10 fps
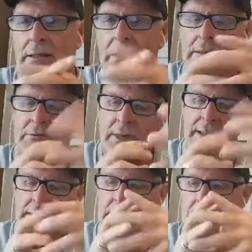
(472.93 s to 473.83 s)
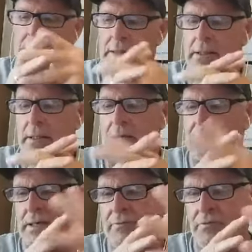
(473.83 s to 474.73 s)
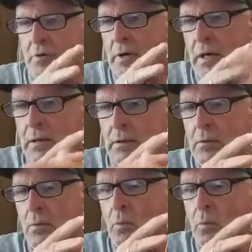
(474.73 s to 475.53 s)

I try to get in, I've got a 4-hour